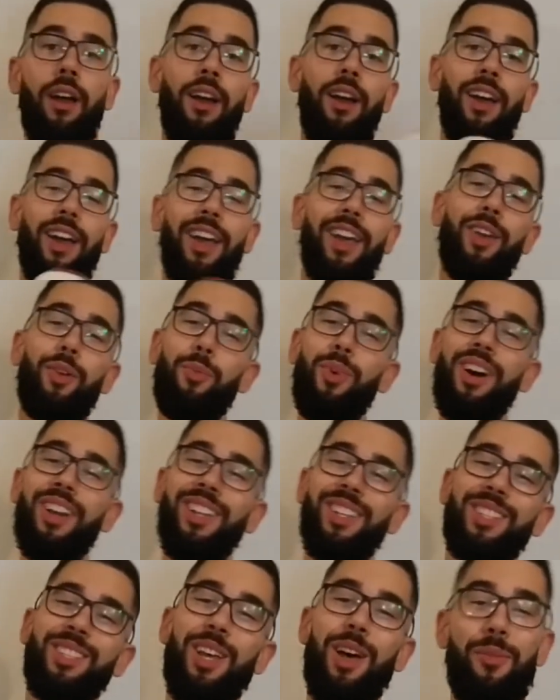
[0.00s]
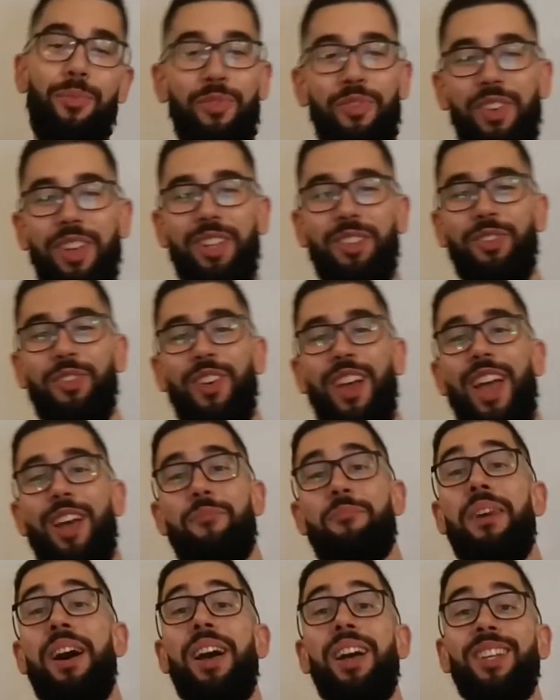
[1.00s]
Hey, what is up, Fit
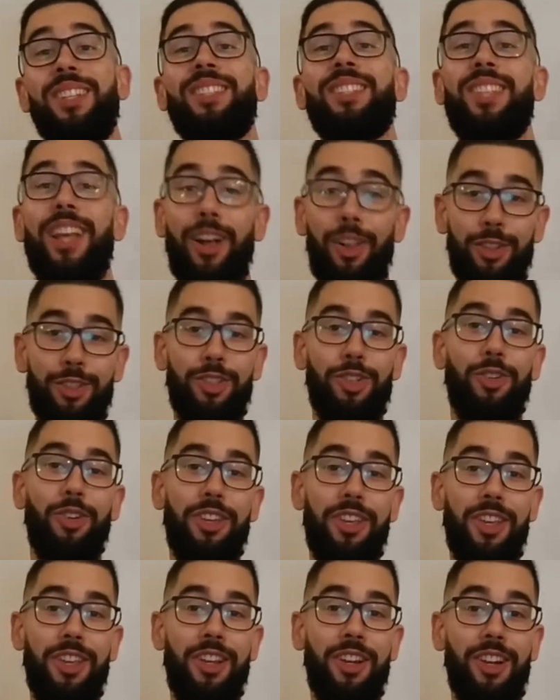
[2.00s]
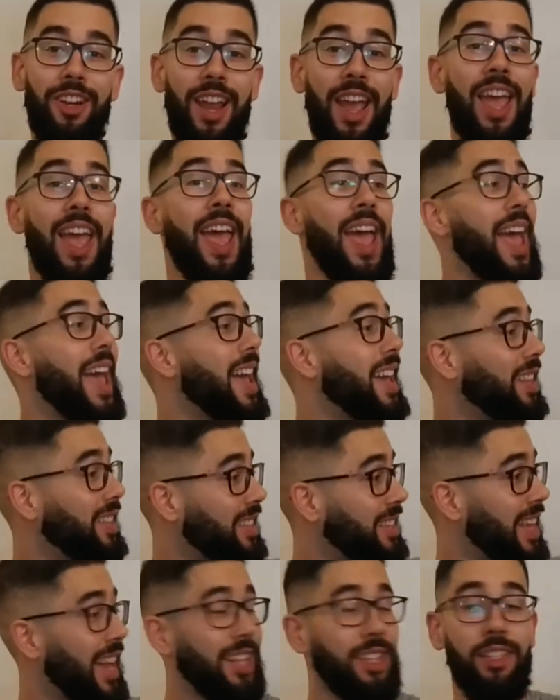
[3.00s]
Fam? Celso here, and
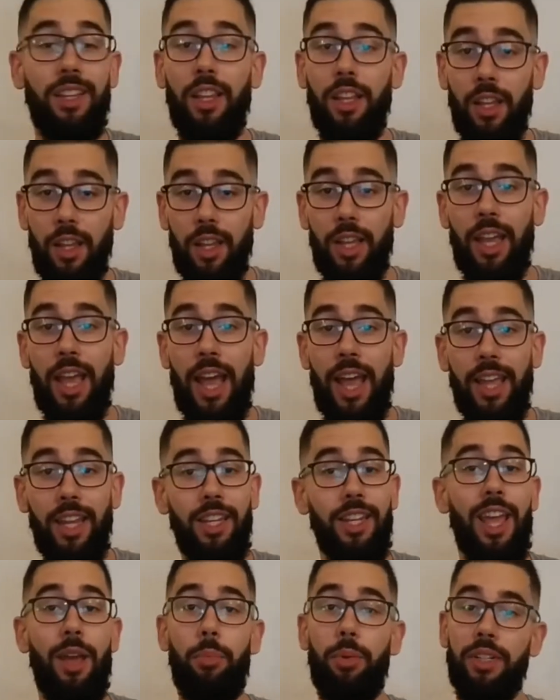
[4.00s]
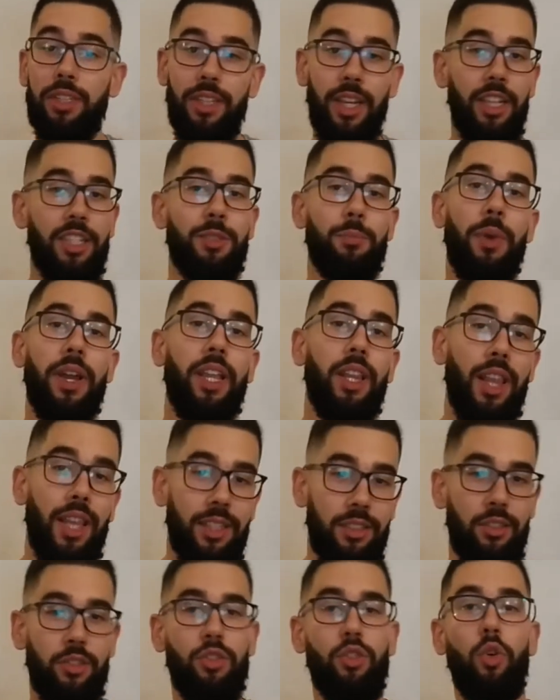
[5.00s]
that little guy never takes my
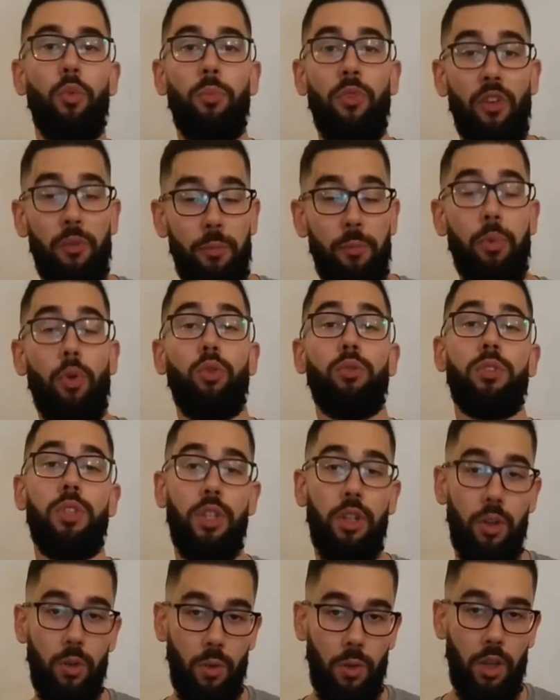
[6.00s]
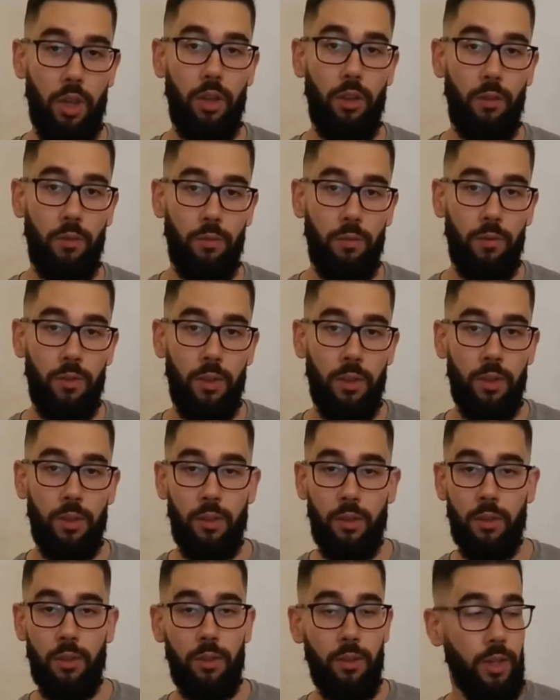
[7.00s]
last scoop of protein, okay?
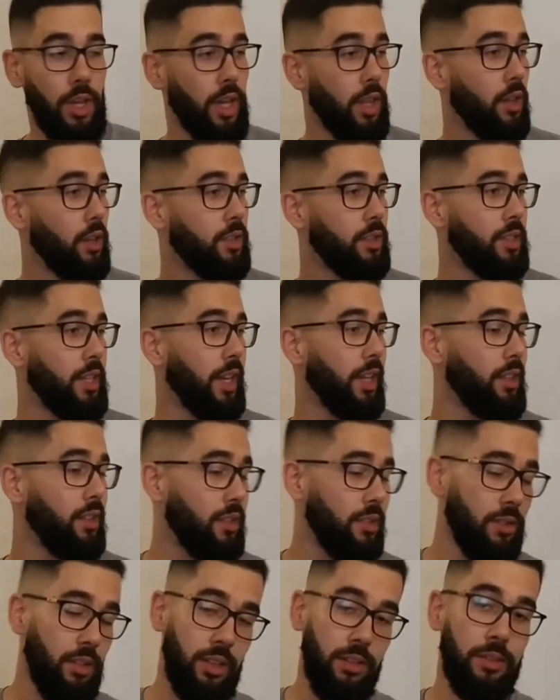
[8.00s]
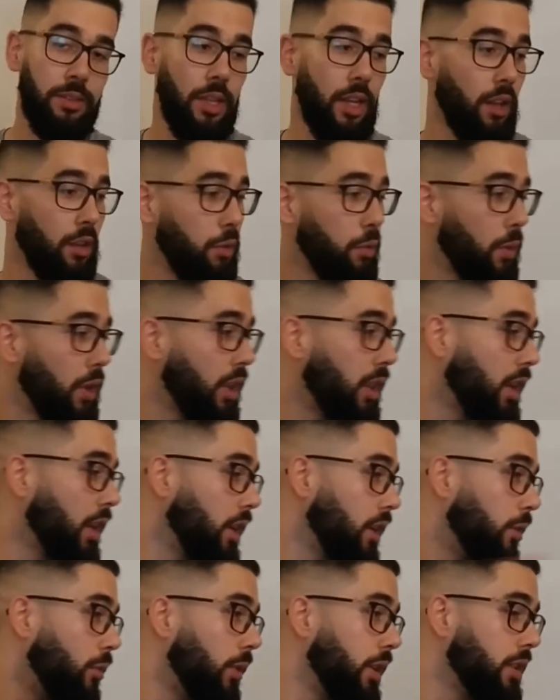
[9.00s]
Yeah, there's that. It's dealt with
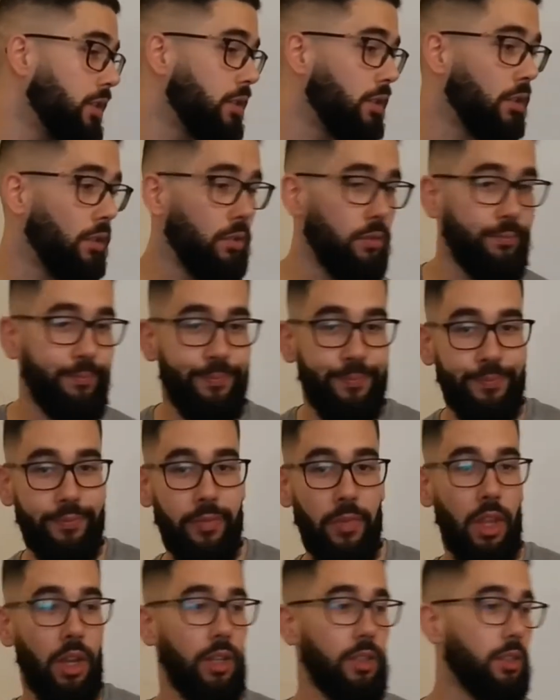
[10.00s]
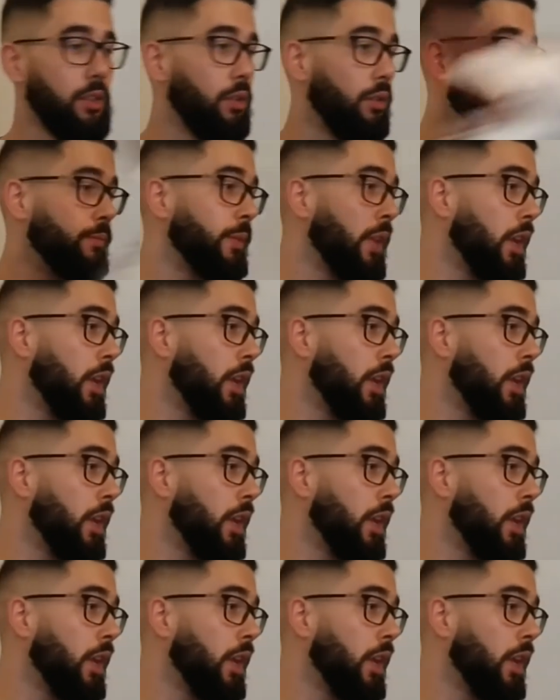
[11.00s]
anyway, so let's go.